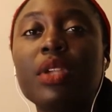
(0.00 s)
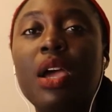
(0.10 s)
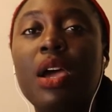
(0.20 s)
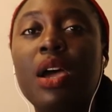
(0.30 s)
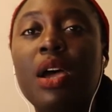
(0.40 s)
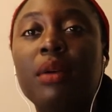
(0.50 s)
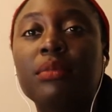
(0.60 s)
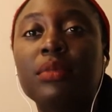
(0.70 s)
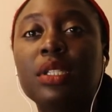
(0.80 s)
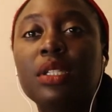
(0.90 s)

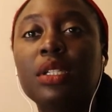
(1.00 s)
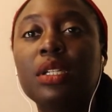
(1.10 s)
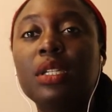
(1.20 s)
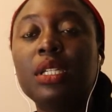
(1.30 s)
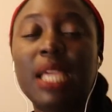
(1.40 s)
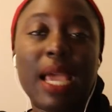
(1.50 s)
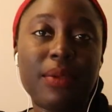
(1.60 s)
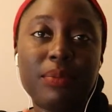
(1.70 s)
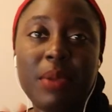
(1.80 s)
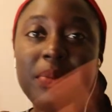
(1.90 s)
yeah,
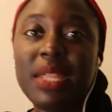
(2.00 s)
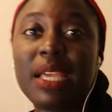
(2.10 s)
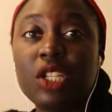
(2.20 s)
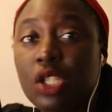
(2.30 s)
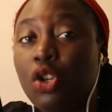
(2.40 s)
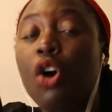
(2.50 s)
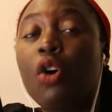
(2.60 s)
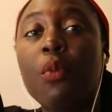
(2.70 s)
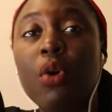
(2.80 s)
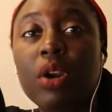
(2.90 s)
maybe they can talk
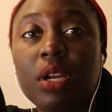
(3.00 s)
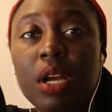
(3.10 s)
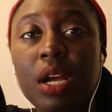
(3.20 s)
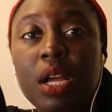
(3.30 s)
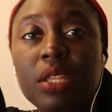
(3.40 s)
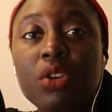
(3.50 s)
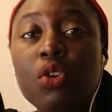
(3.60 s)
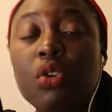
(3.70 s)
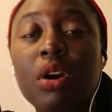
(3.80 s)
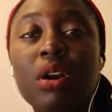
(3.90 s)
more. They're
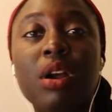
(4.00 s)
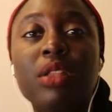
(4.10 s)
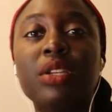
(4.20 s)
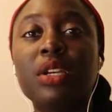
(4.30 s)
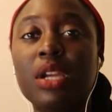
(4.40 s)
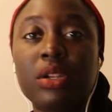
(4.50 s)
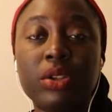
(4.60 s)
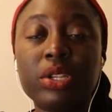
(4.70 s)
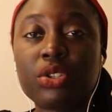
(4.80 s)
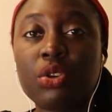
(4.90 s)
no longer under a
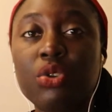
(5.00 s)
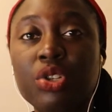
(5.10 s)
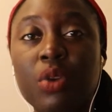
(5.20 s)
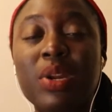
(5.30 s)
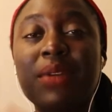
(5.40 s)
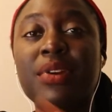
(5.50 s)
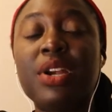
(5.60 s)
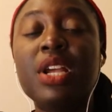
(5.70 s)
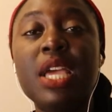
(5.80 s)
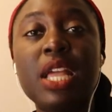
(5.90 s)
non-disclosure or
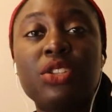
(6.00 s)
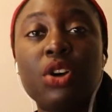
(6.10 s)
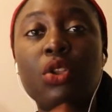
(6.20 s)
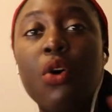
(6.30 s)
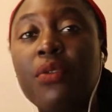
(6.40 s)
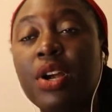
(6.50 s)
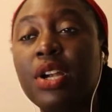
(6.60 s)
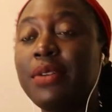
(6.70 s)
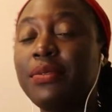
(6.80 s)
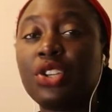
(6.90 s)
whatever. It's all over.
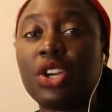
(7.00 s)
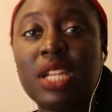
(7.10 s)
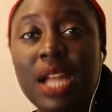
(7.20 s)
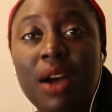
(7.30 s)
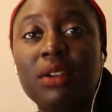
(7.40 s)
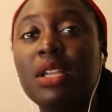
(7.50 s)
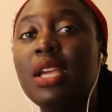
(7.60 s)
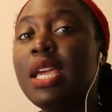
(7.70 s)
They've shut it down.